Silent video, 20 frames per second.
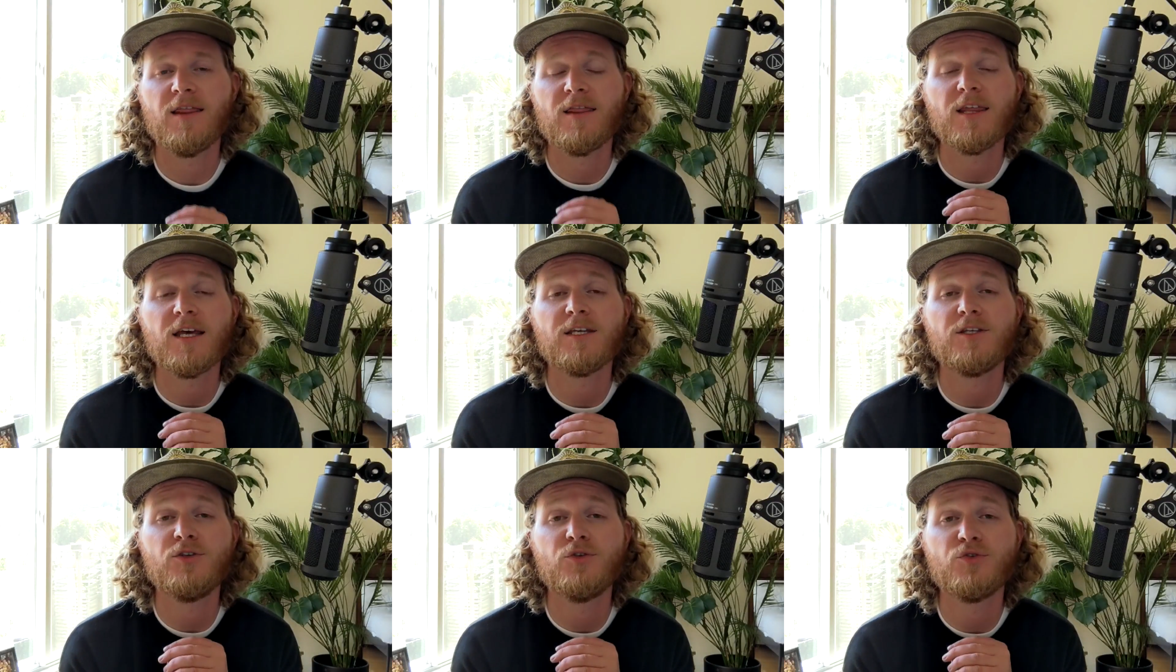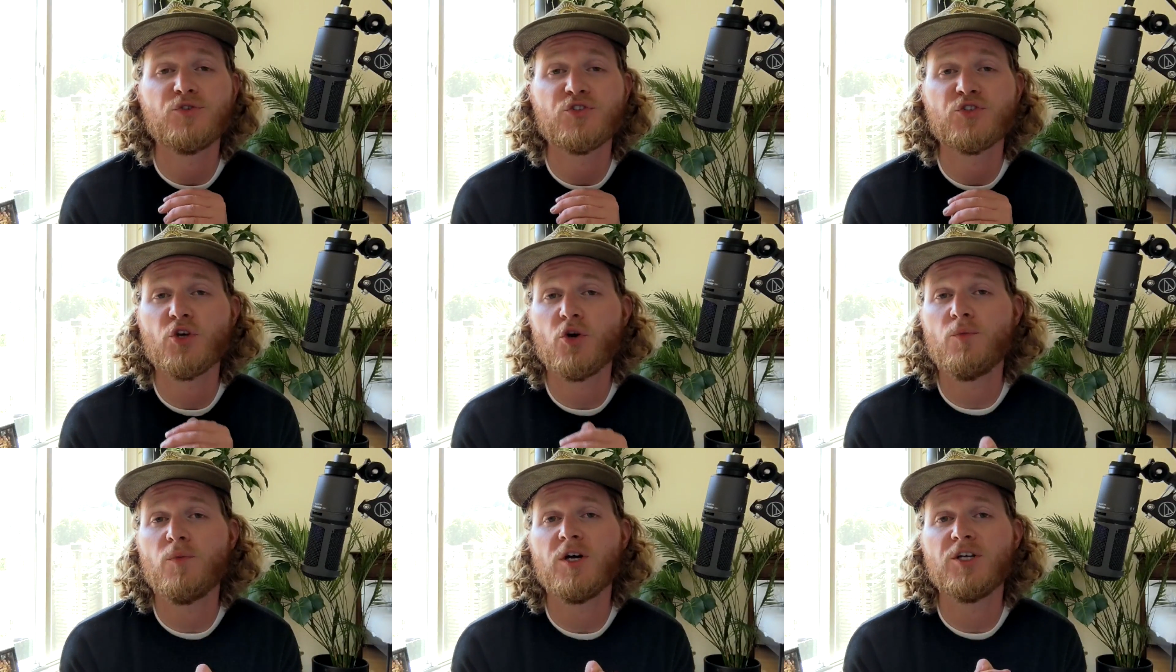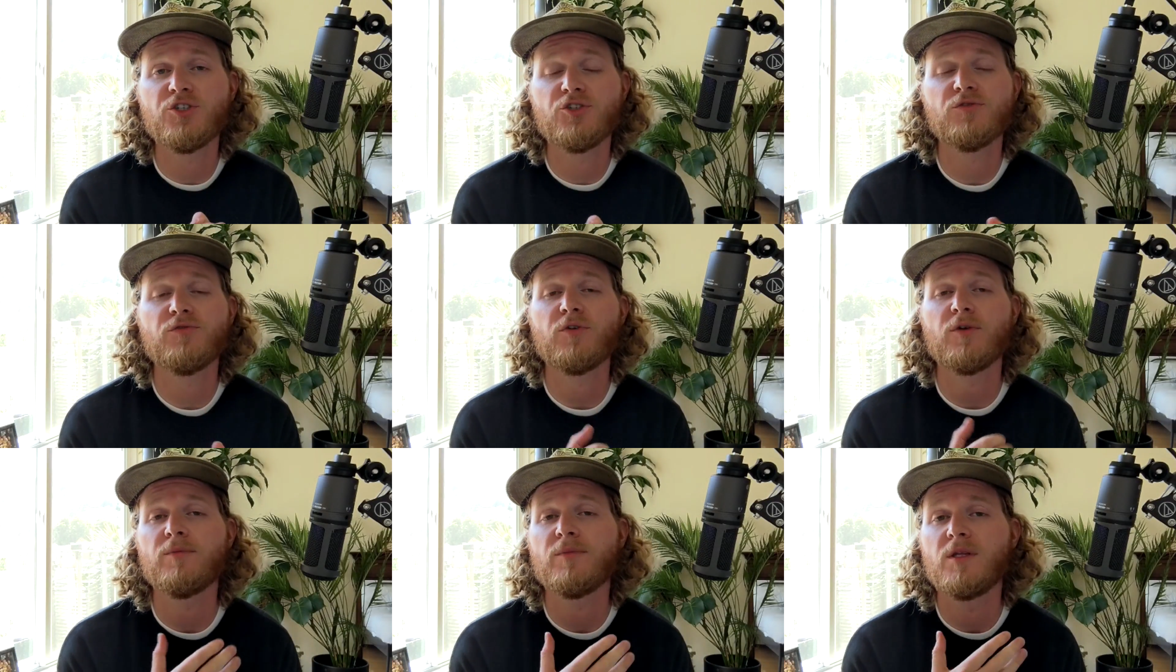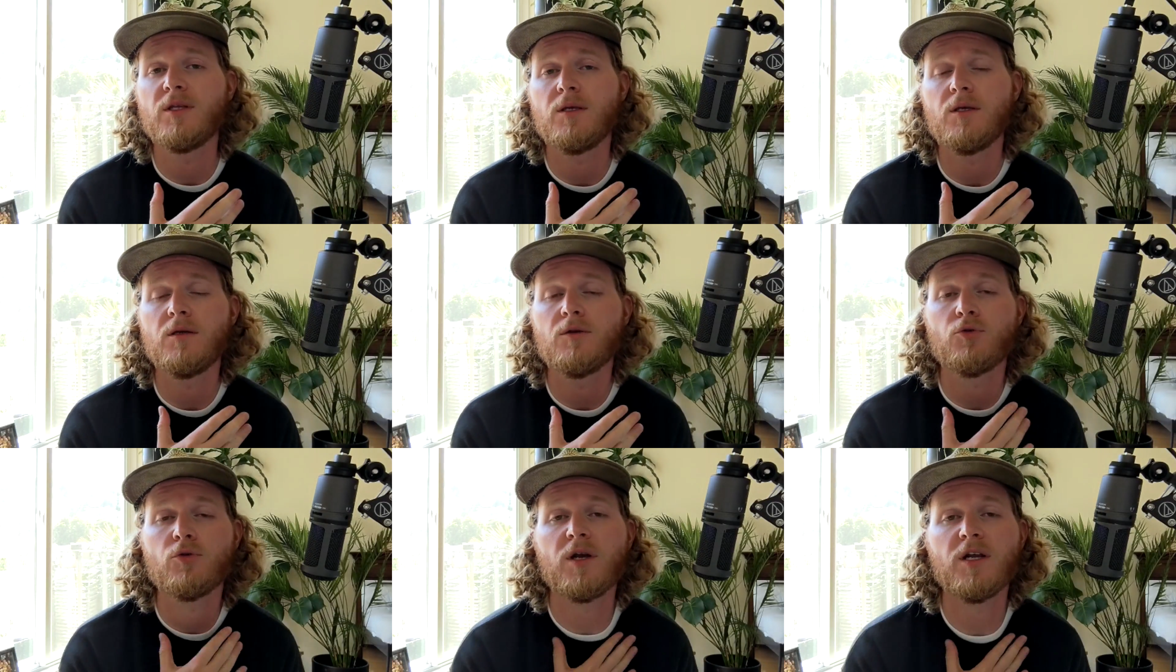Thank you so much from
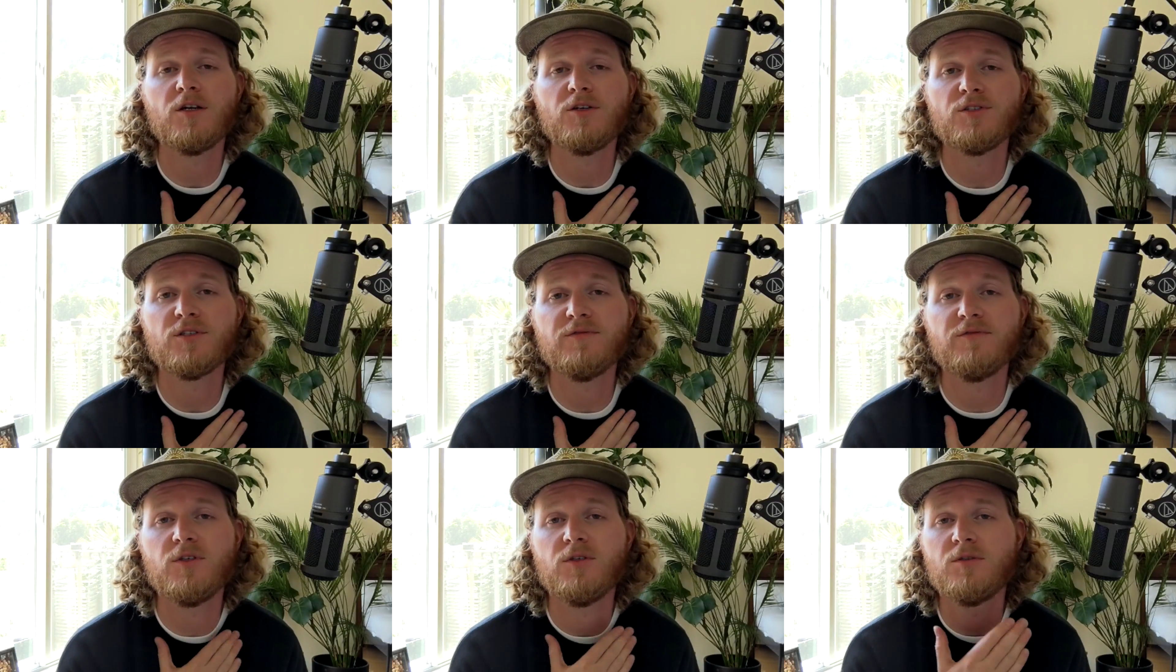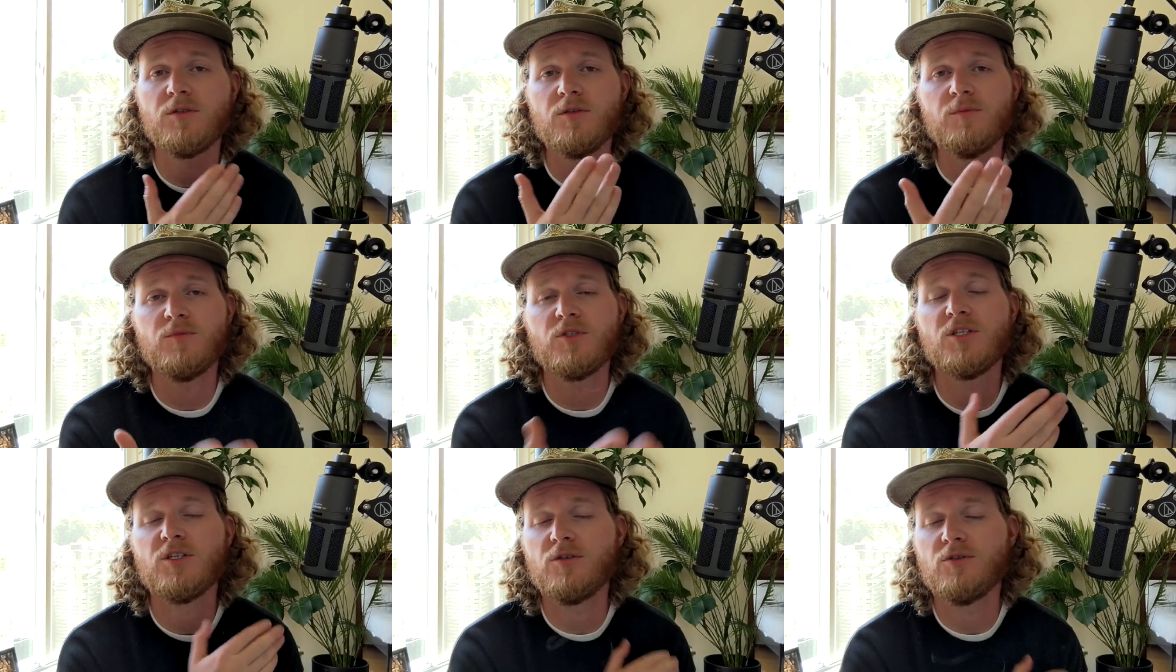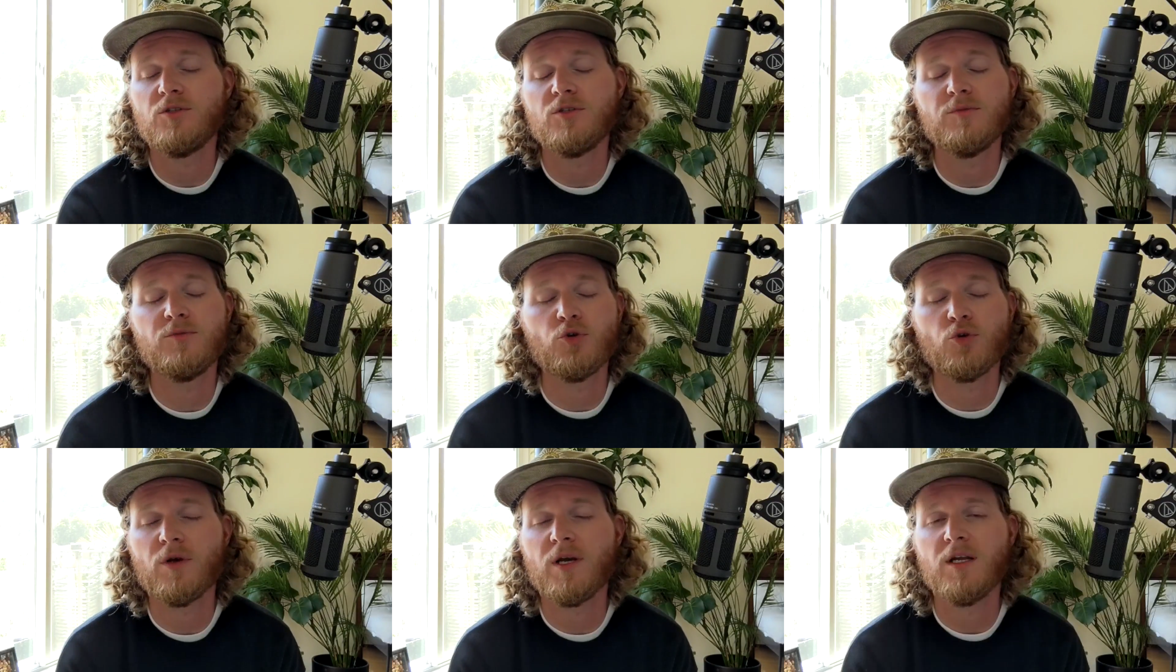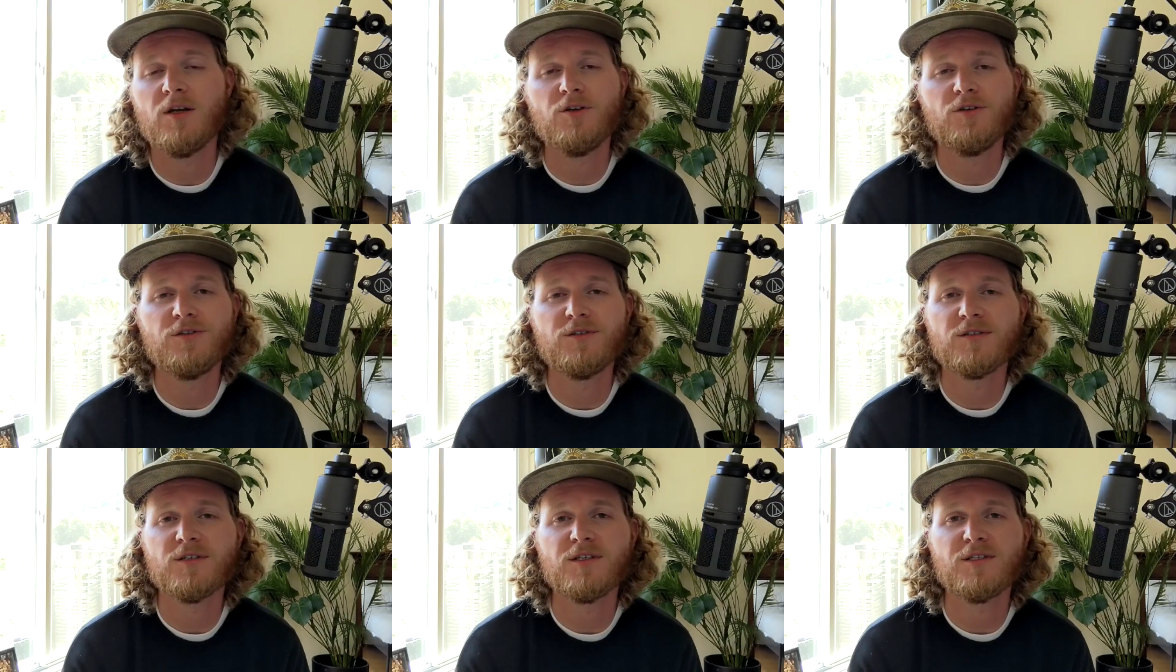the creators of YouTube to YouTube
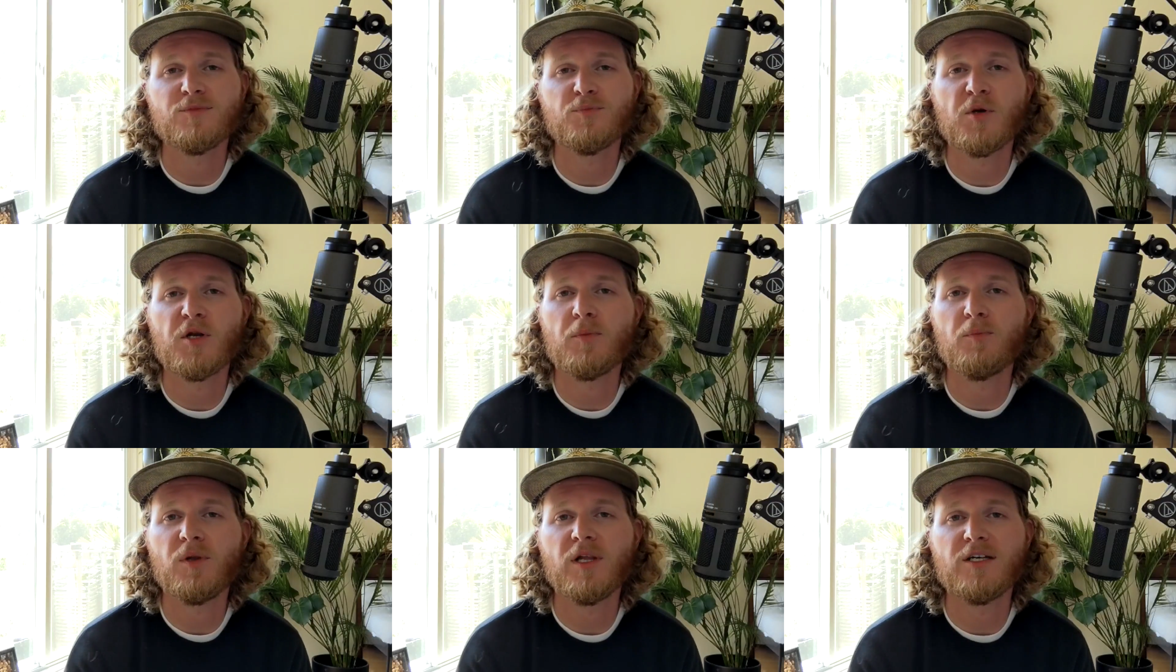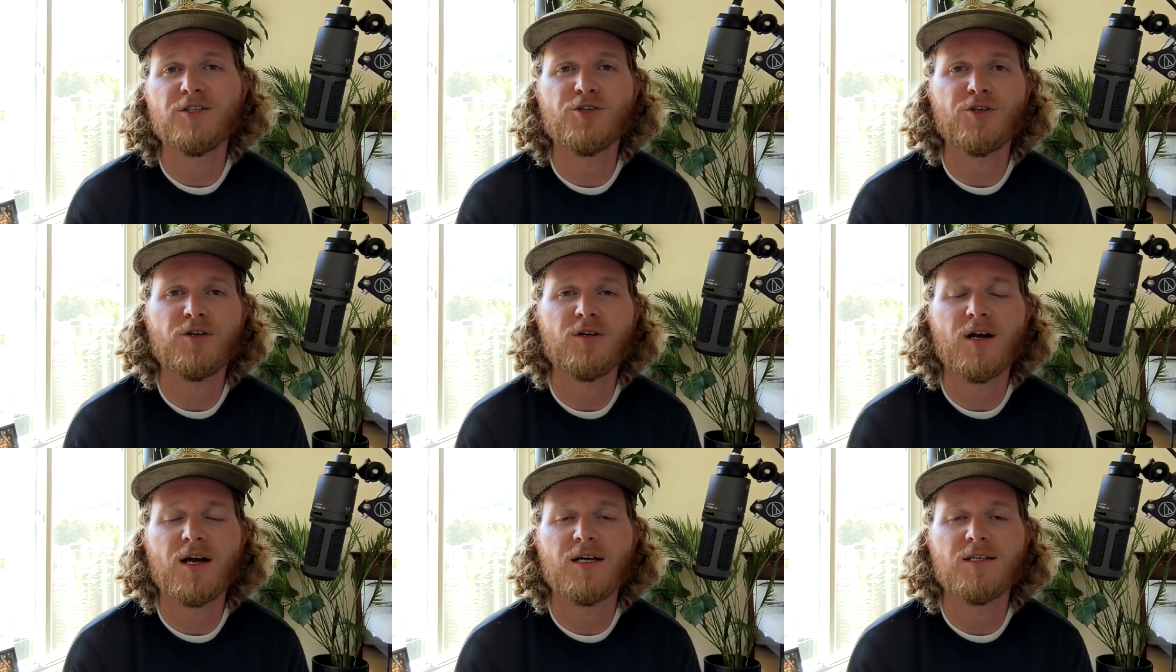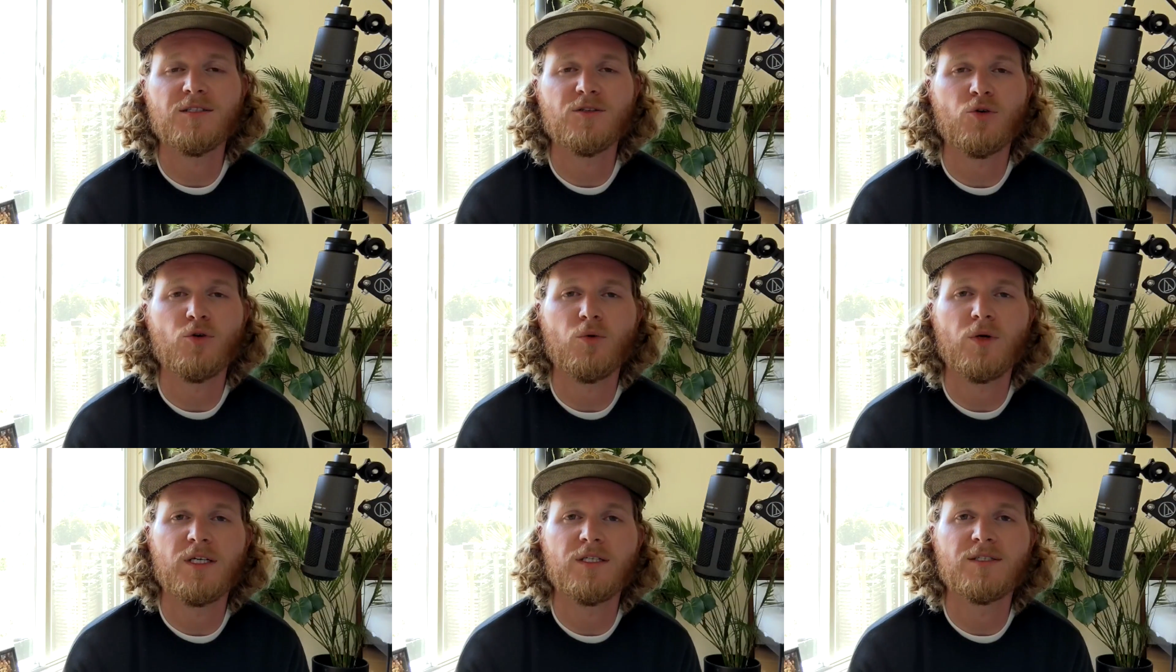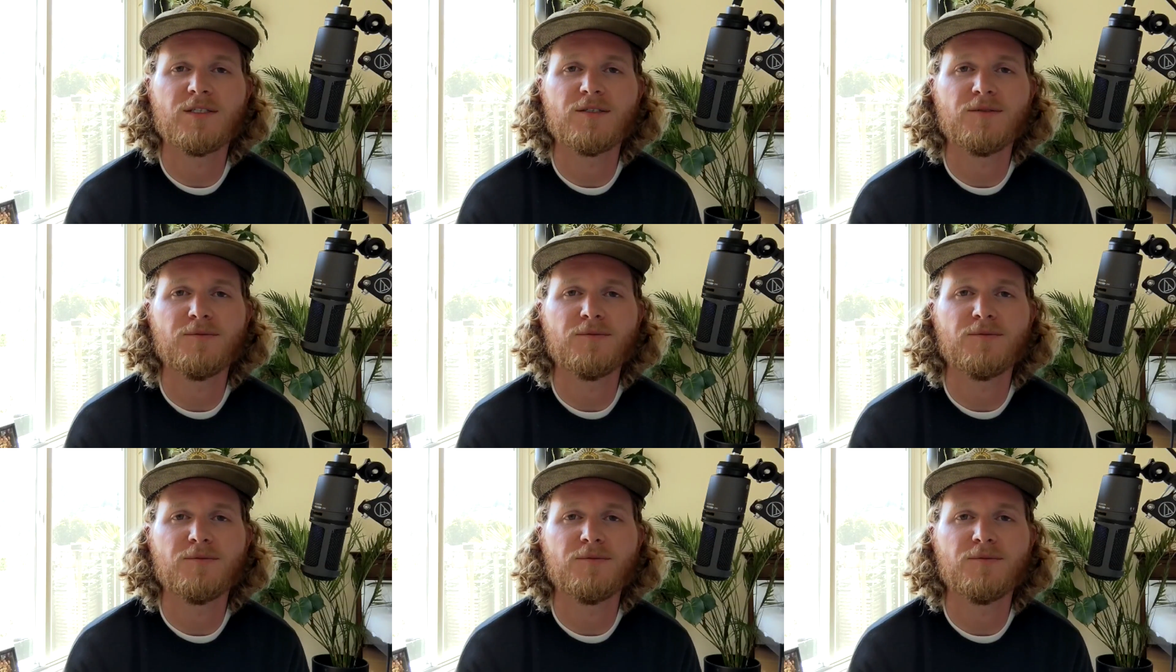creators. It's been a pleasure as always.